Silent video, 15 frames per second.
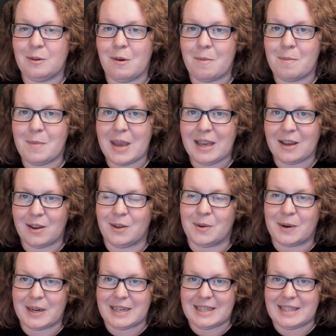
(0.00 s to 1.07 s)
make
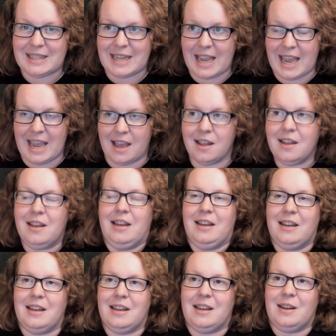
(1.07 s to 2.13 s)
your
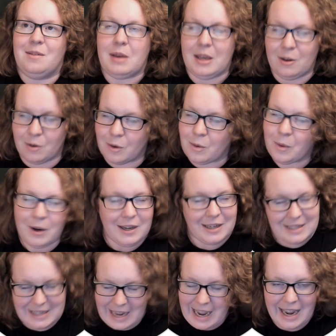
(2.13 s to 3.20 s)
work
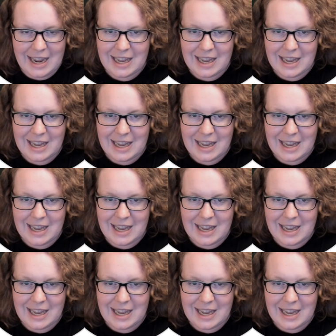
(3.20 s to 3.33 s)
day